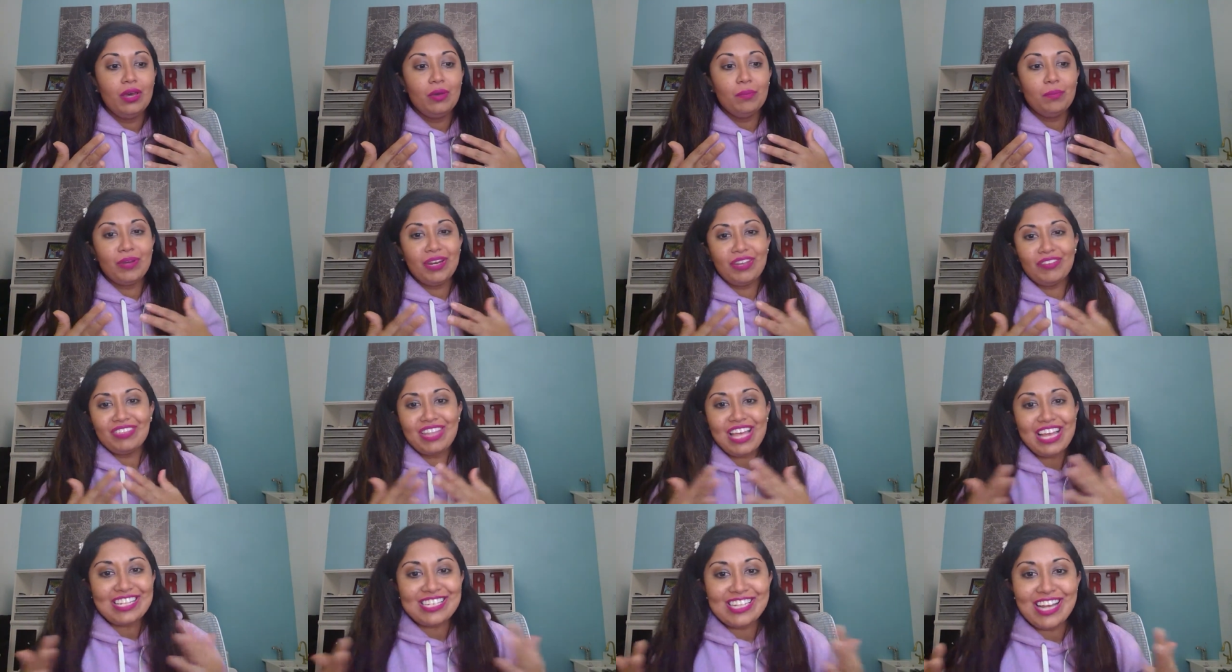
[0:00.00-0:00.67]
But
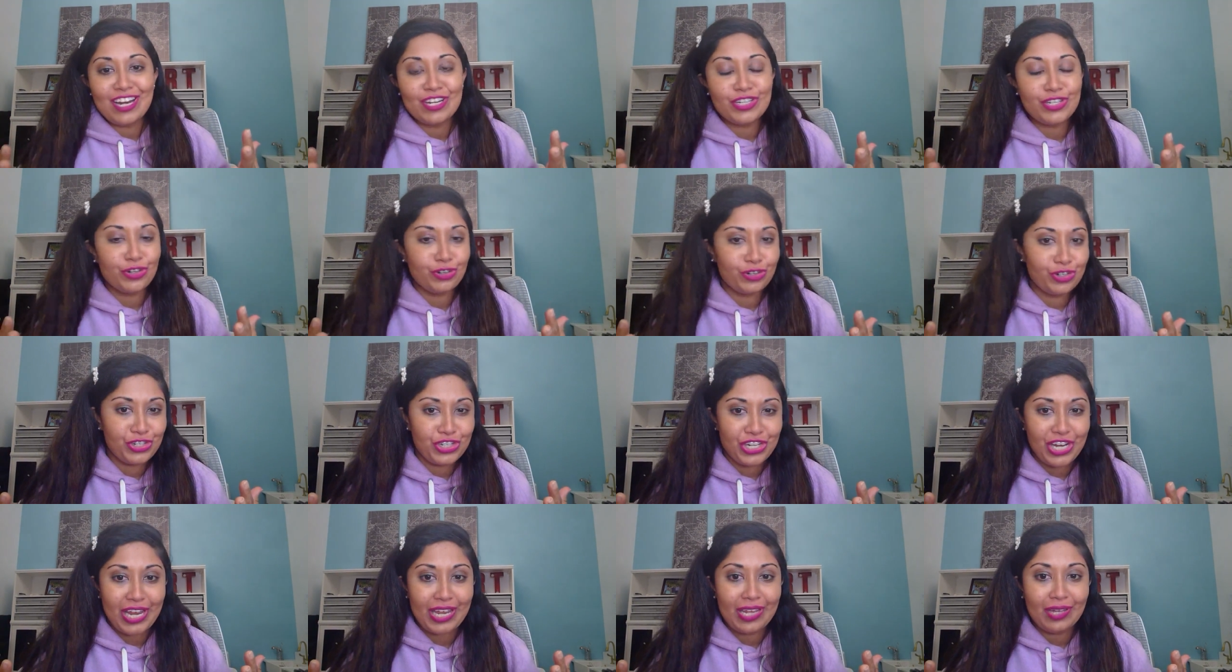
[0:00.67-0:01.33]
if that's not your
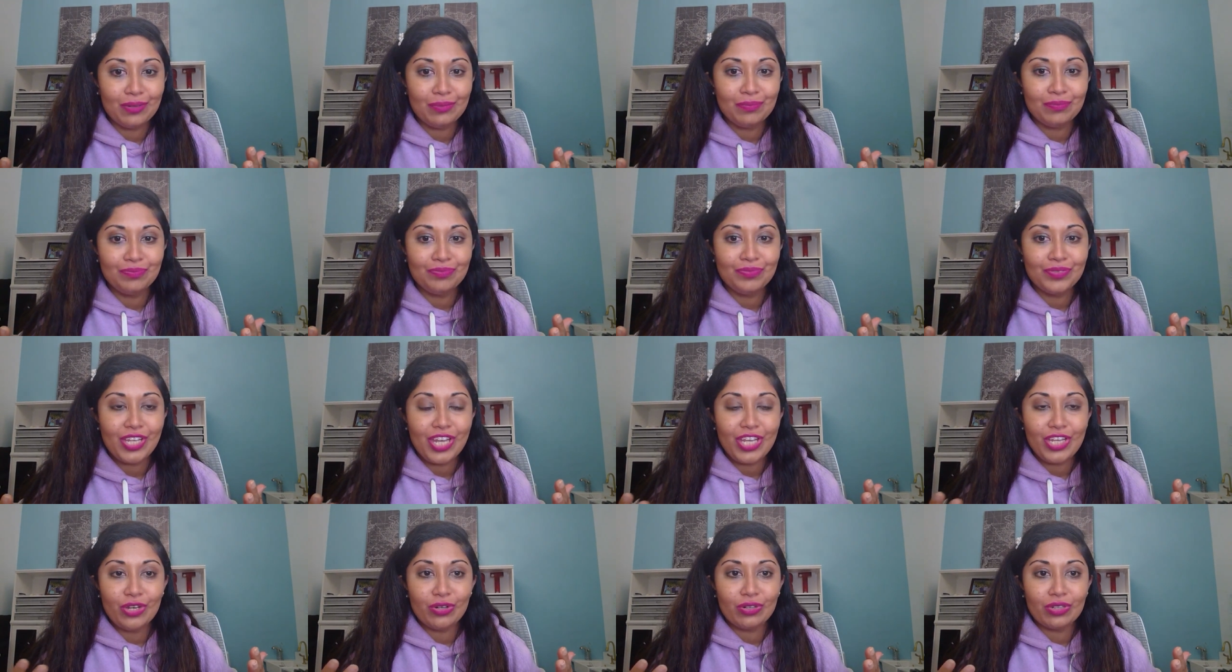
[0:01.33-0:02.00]
jam,
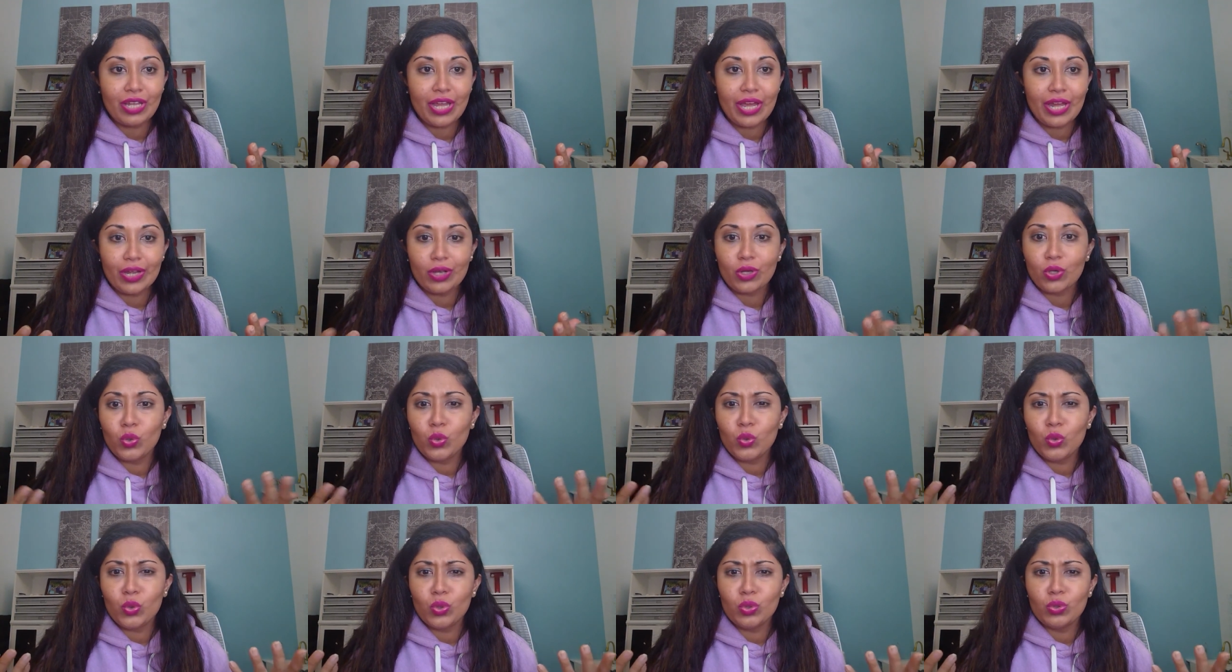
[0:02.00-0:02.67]
you're like,
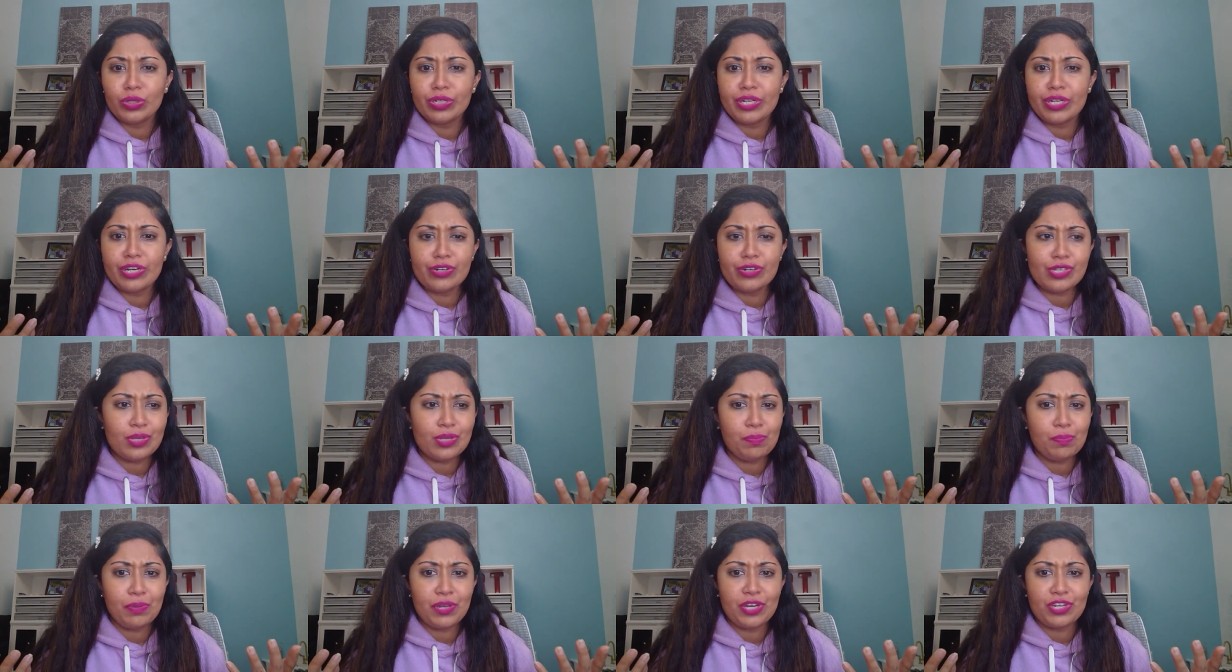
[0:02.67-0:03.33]
cool, here's
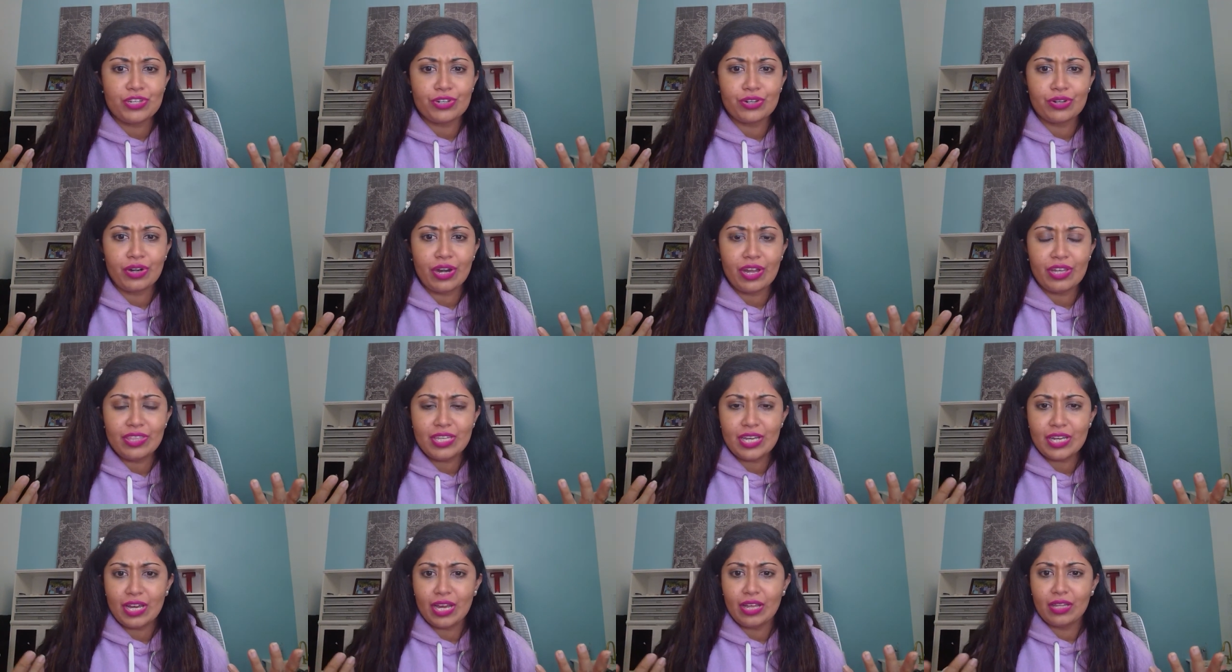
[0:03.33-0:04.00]
a picture. I
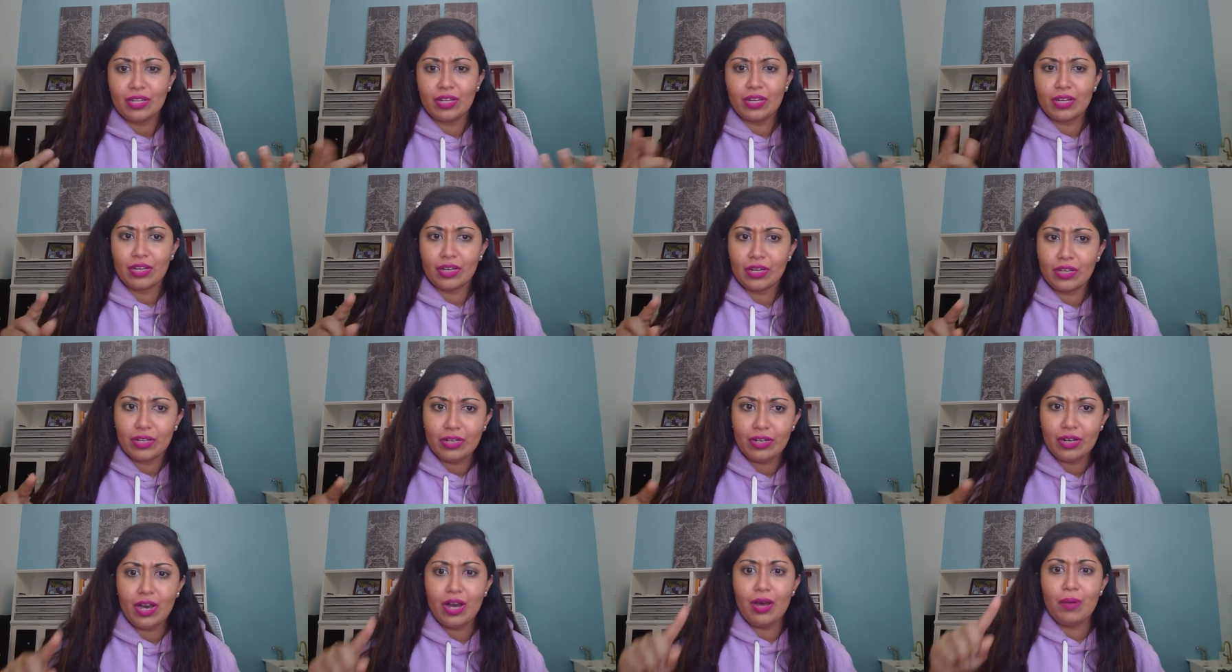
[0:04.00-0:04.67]
think I look
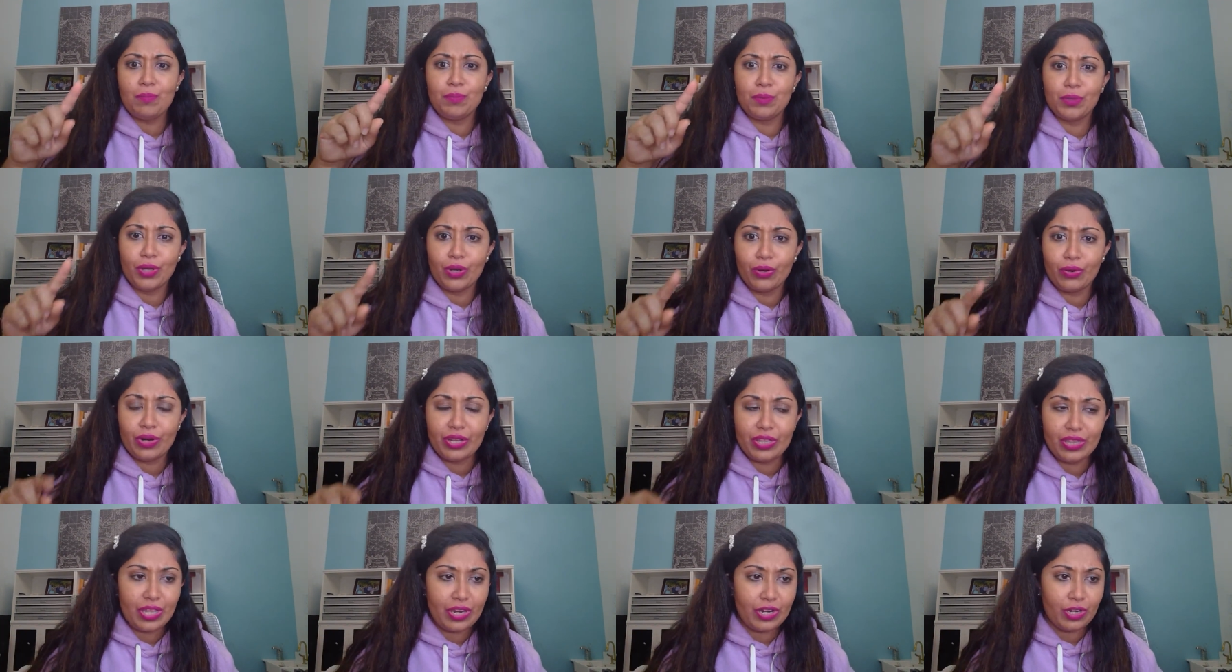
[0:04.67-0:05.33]
good. Upload.
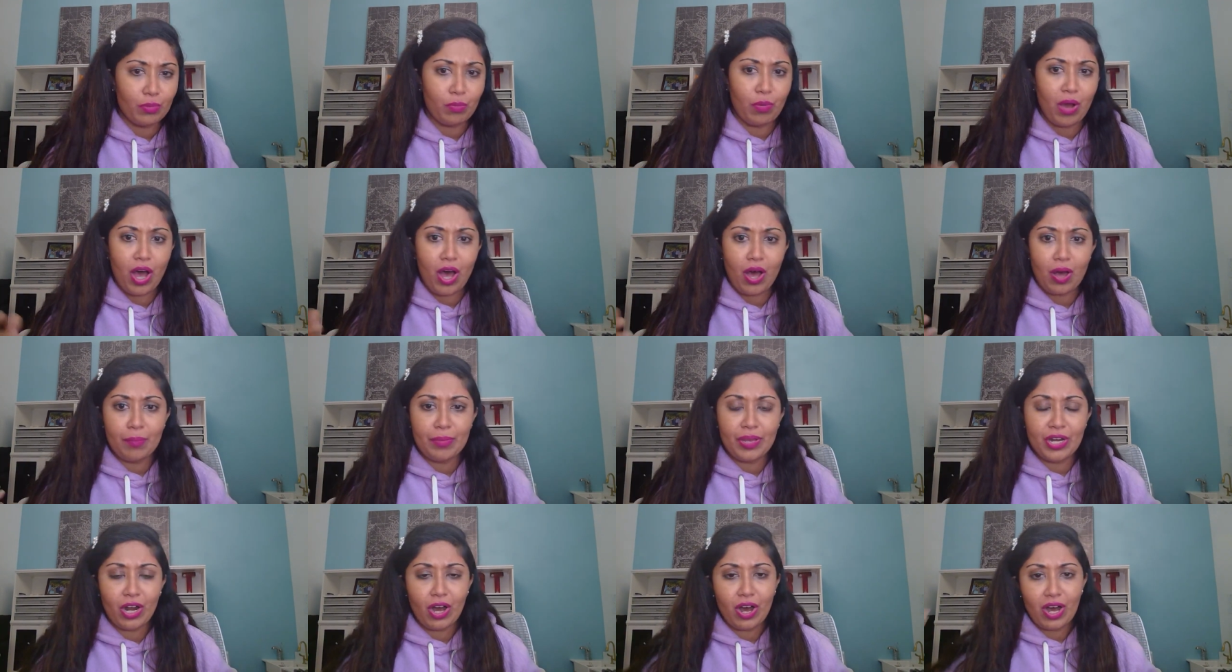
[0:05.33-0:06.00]
And then your
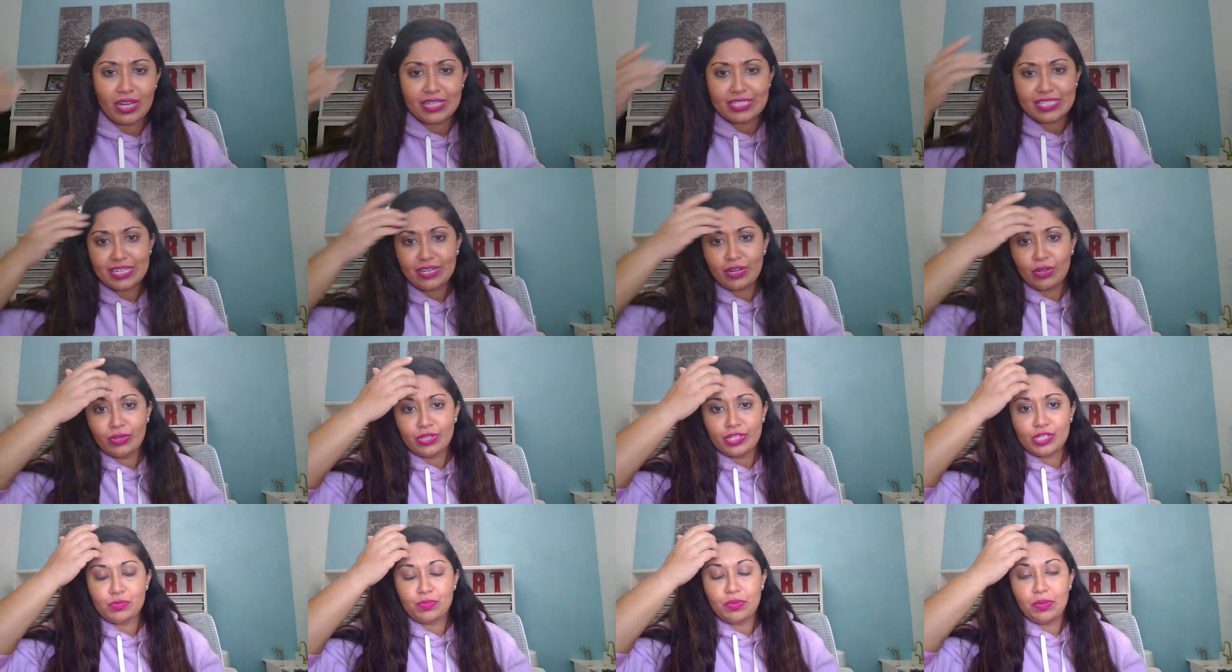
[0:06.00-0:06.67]
mom and aunt and all
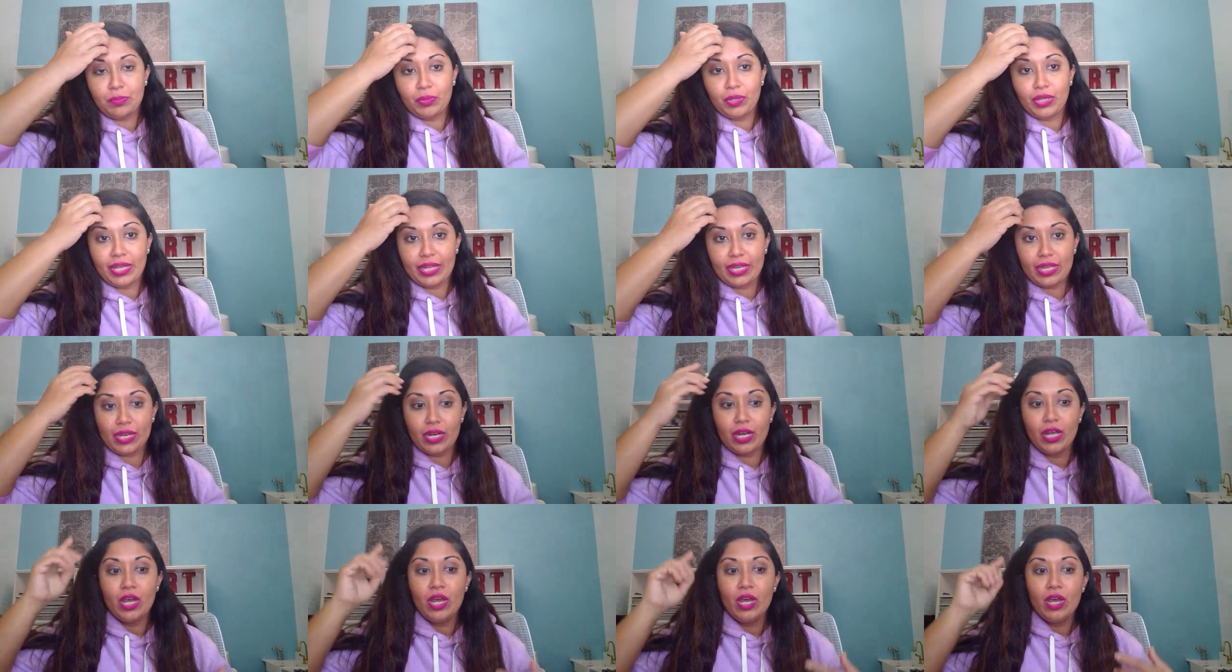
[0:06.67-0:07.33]
these people like it.